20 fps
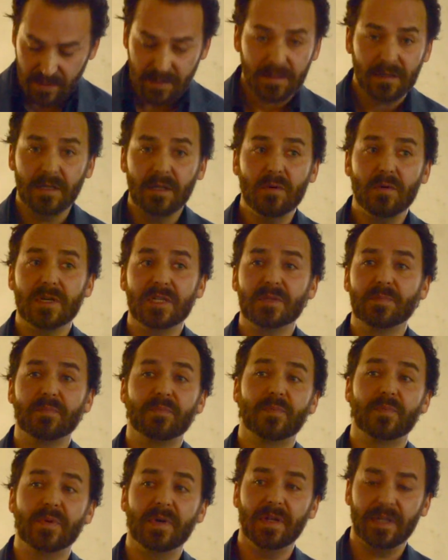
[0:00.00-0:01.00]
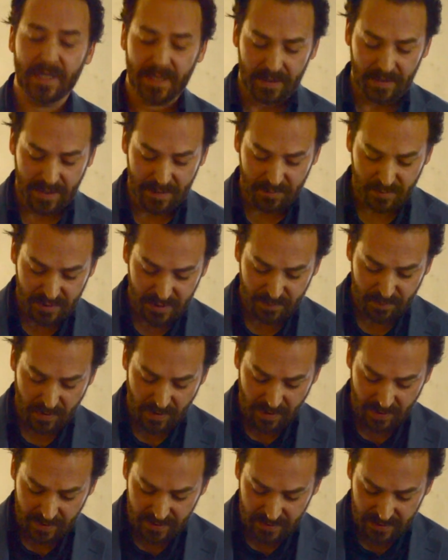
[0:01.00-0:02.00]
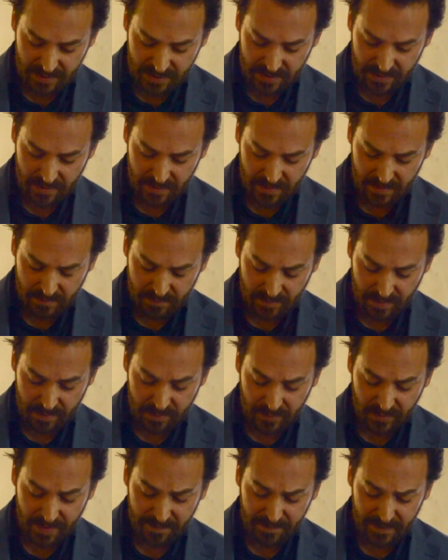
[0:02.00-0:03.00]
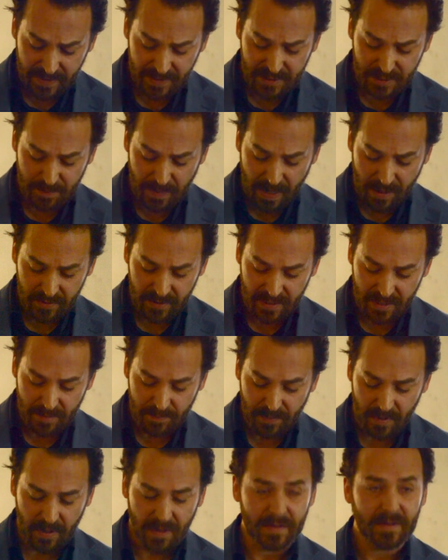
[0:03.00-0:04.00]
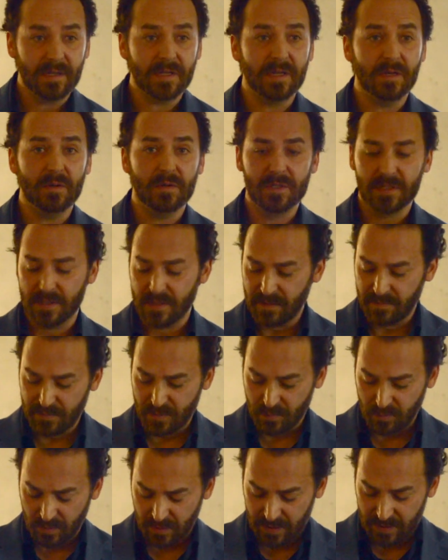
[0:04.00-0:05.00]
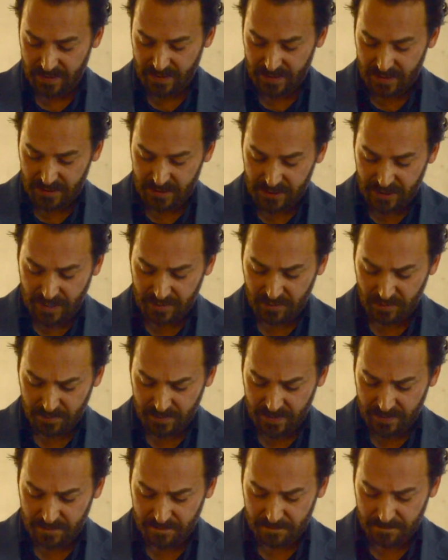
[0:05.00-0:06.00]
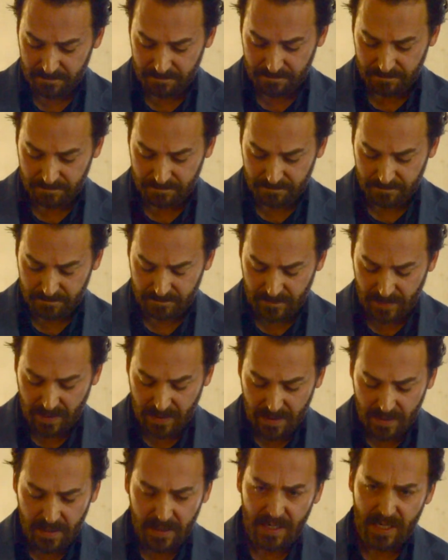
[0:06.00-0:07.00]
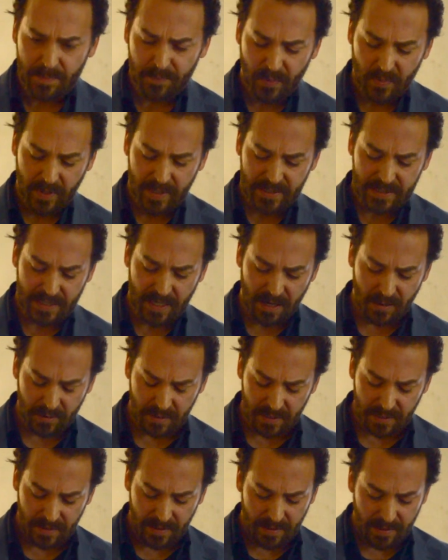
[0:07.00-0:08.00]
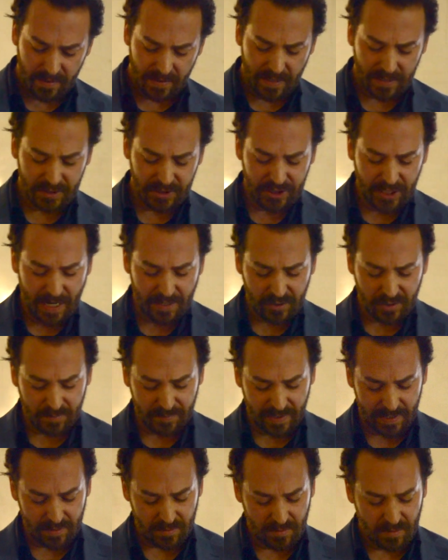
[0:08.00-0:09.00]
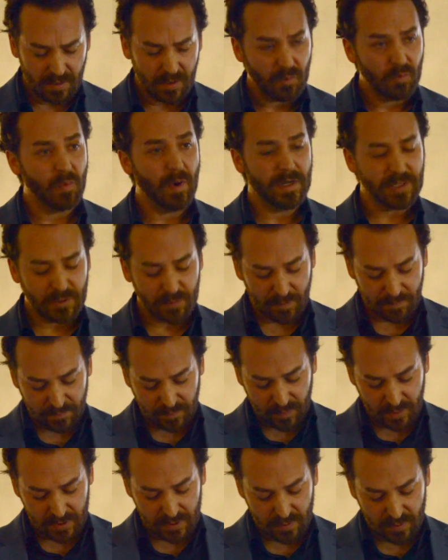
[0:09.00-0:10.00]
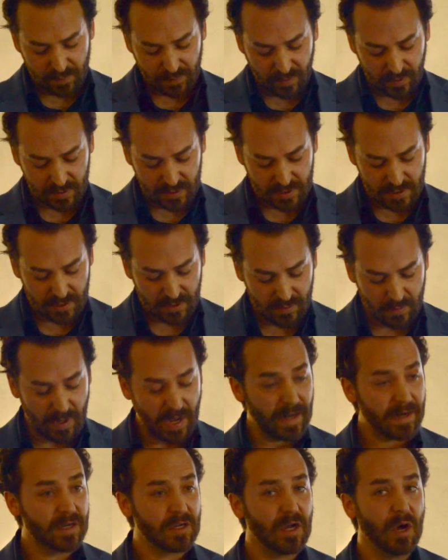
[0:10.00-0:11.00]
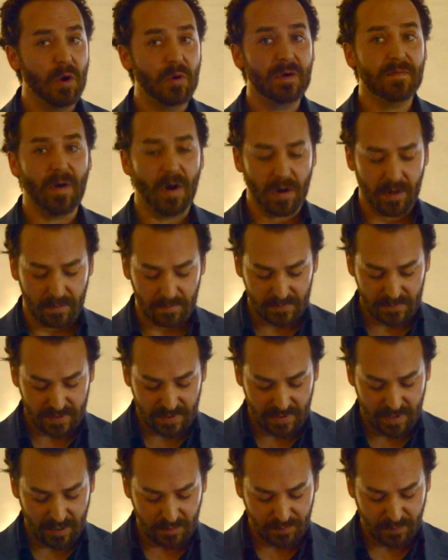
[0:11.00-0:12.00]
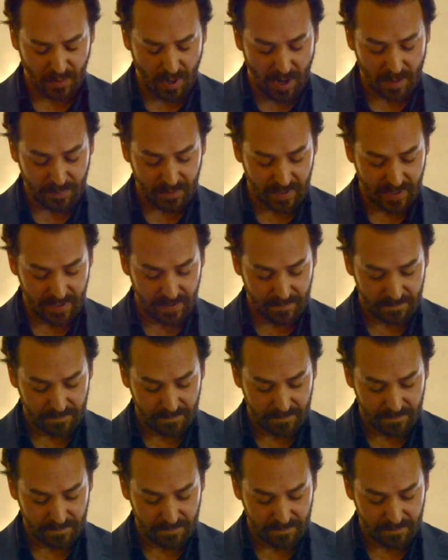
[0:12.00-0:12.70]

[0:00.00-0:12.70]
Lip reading: Lewis brilliantly responds by briefly expounding upon the use of the word gentleman. He points out that gentleman once referred to a person who had a coat of arms and held property.